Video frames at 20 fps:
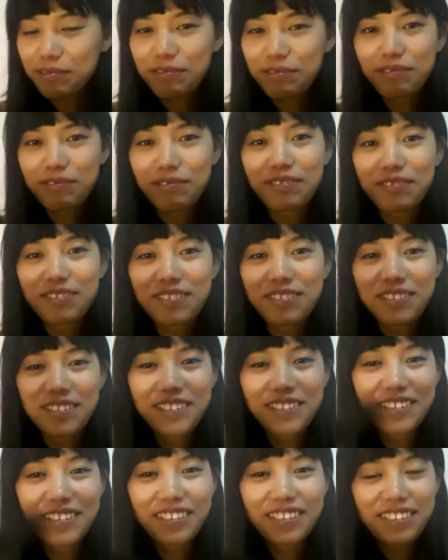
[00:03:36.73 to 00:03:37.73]
So
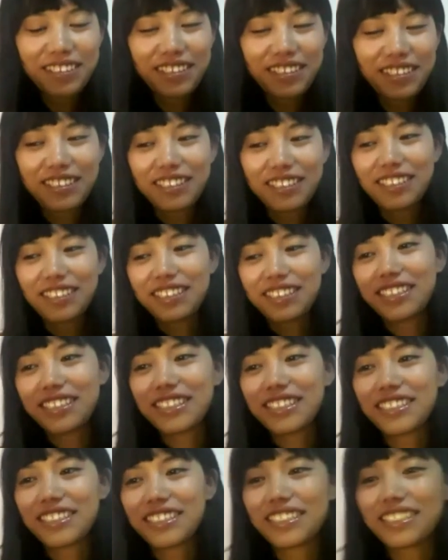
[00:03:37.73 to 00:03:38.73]
I can't
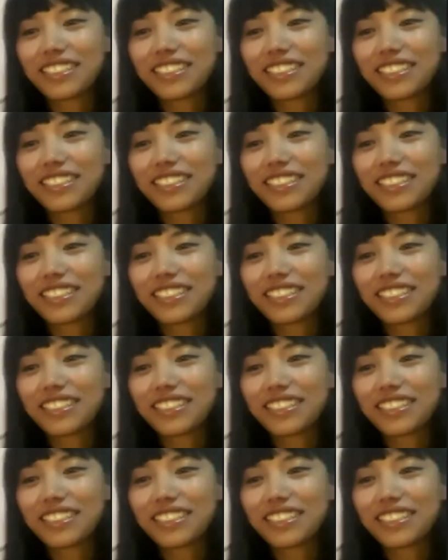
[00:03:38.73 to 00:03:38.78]
own a